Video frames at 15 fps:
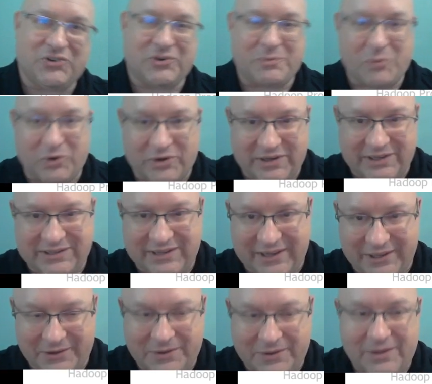in more
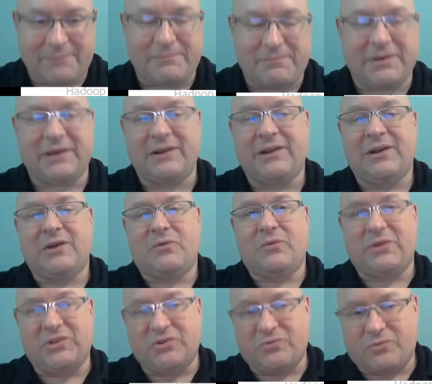detail. But
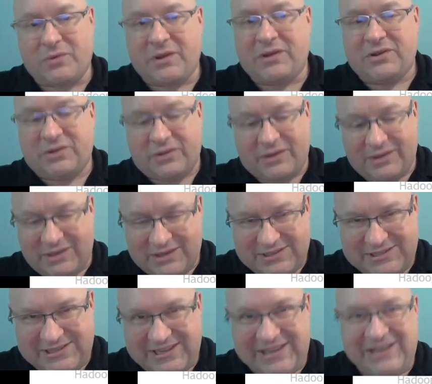when you
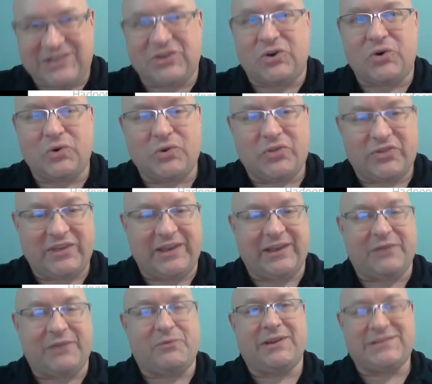see the whole
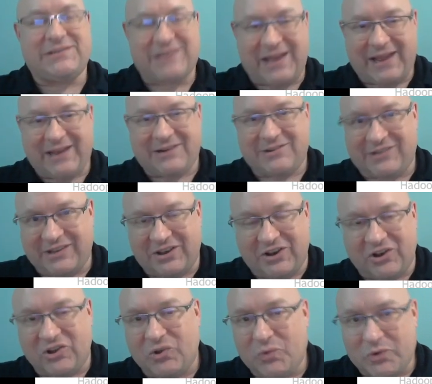thing, when it's actually
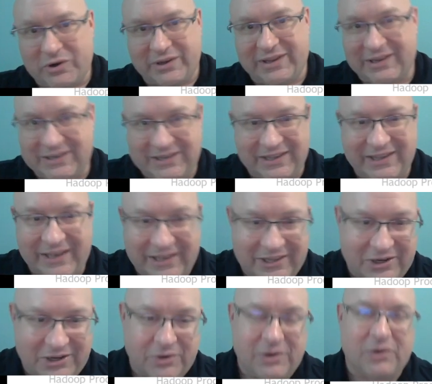all working
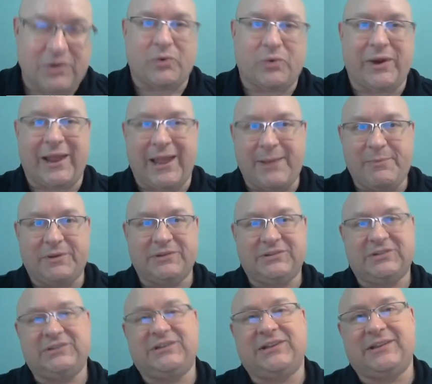together, we're able
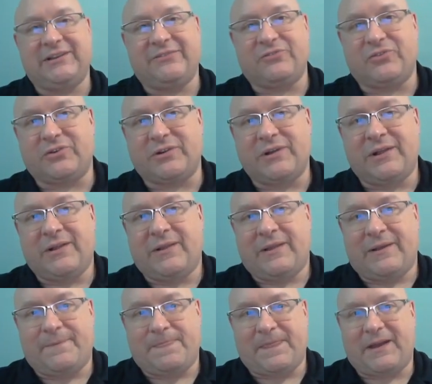to deliver
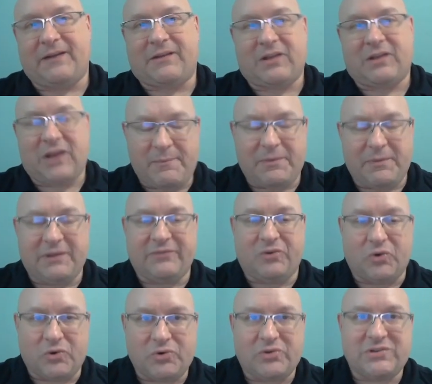a couple
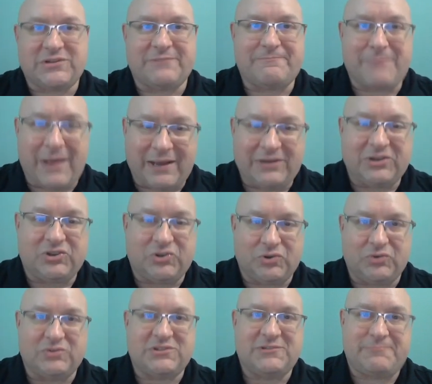of orders of
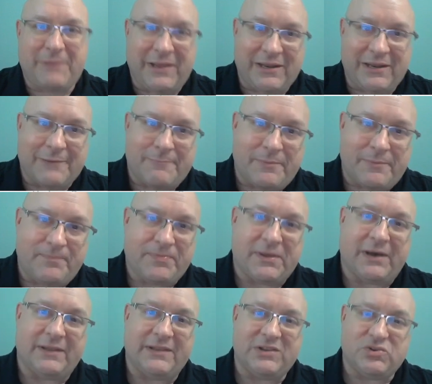magnitude speed up
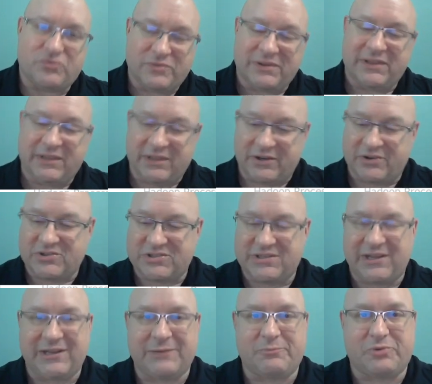on these really large
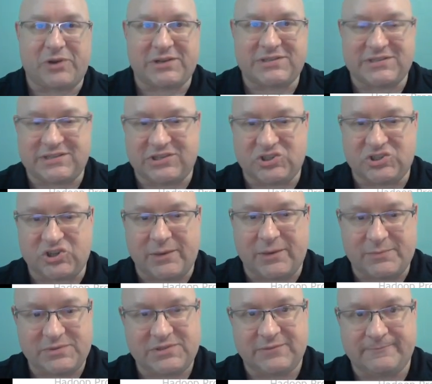data processing
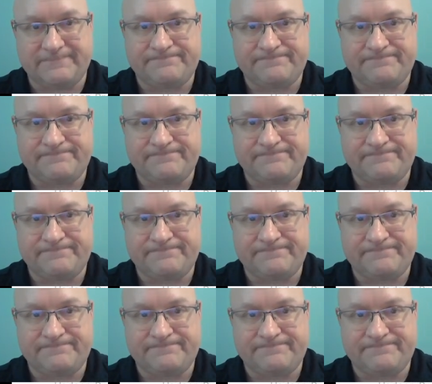jobs.